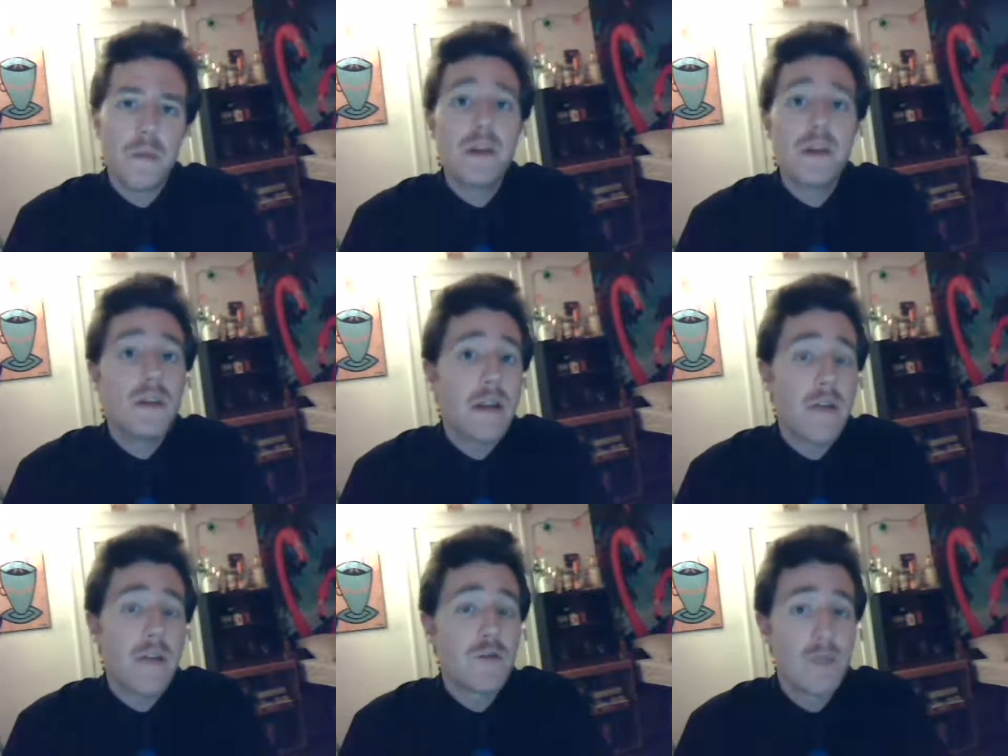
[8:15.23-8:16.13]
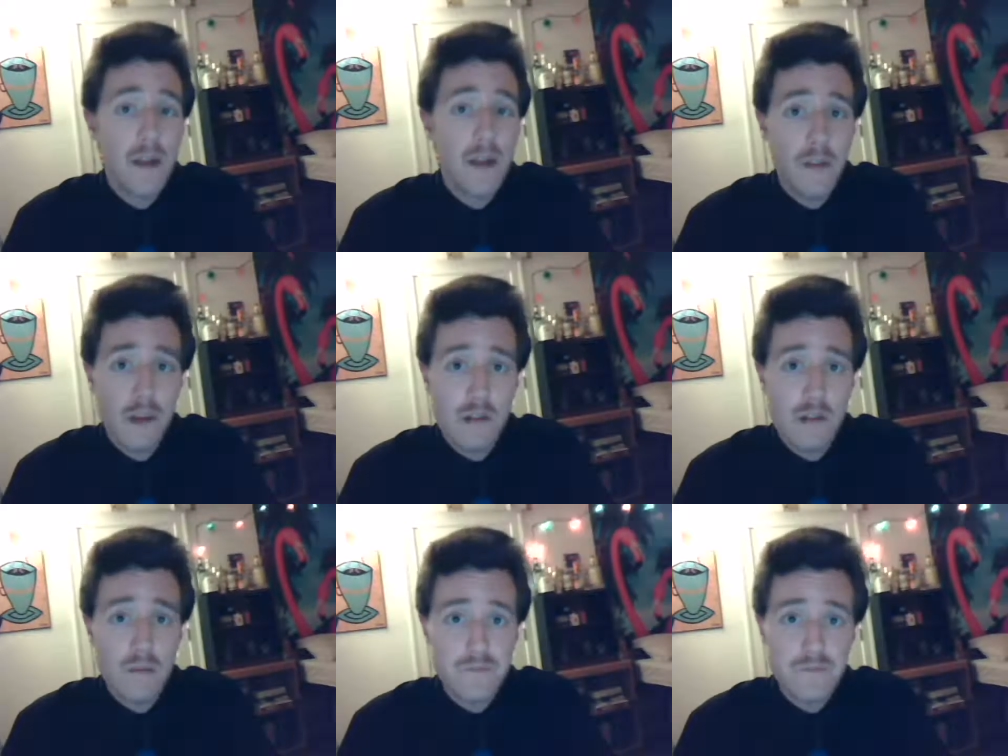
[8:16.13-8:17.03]
Basically, after reading
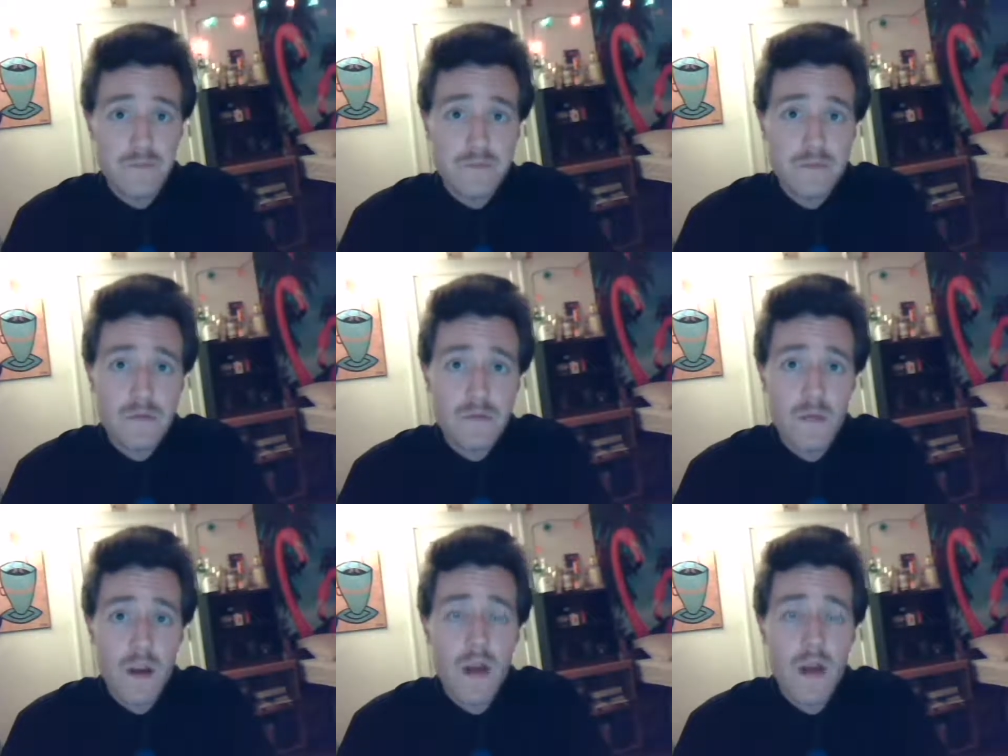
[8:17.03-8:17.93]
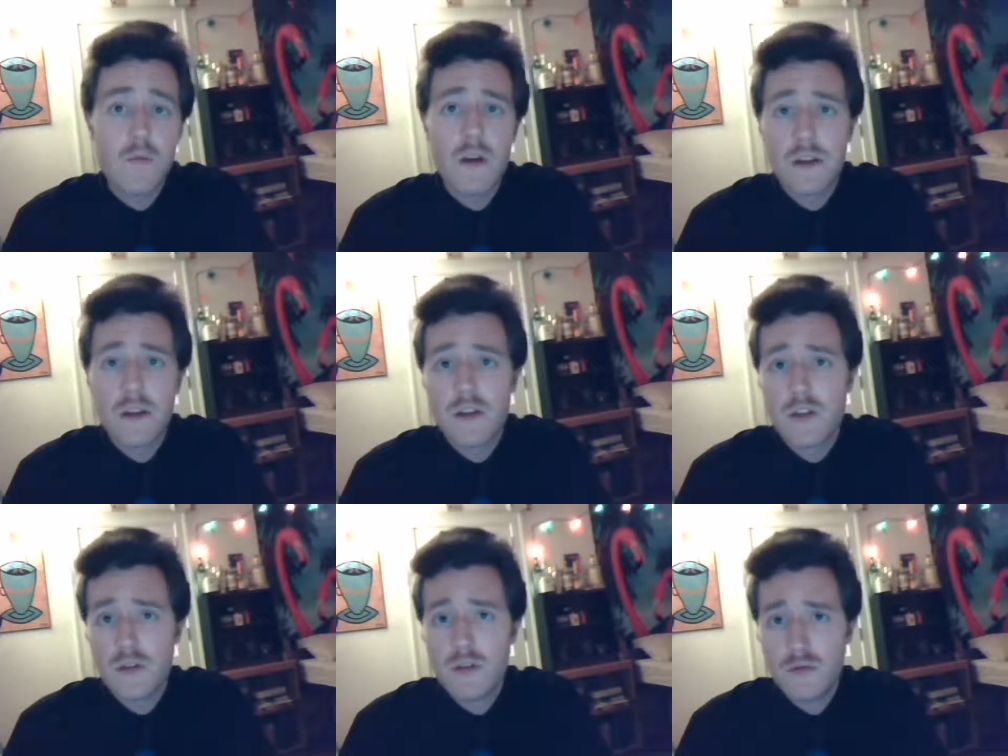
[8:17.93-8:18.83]
this, I wanted
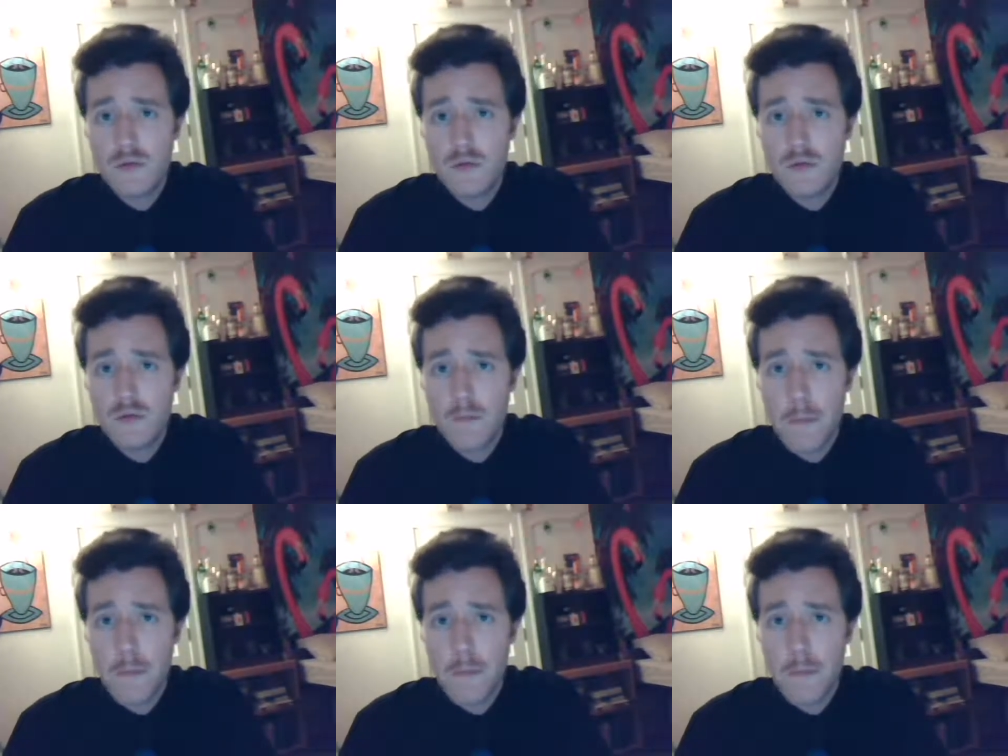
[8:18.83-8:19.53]
to